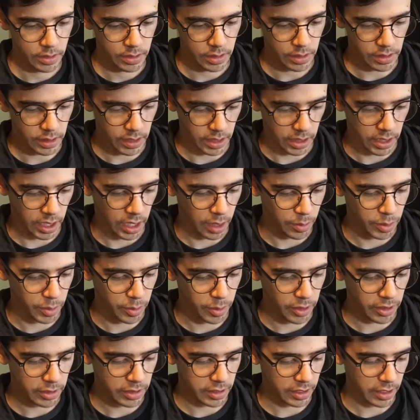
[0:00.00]
Dear Nick, happy
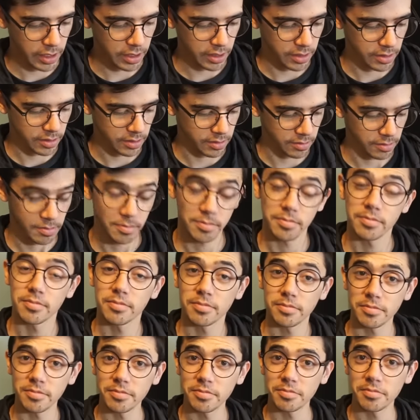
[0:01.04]
birthday.
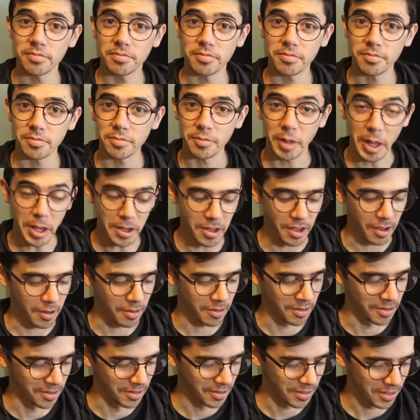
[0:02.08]
Thank you.
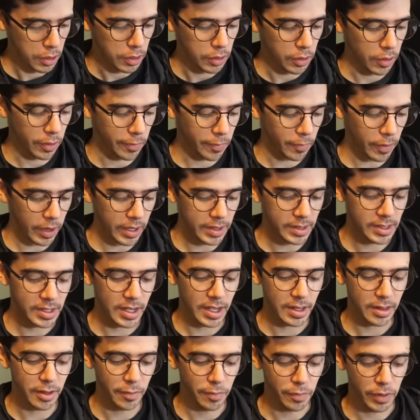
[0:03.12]
Your friends
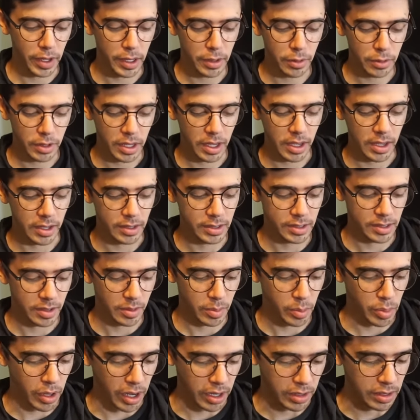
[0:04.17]
at the Flannel Cakes
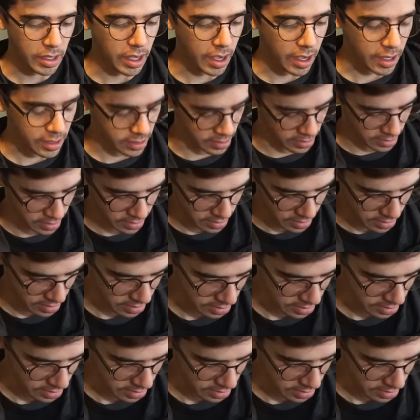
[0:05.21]
podcast.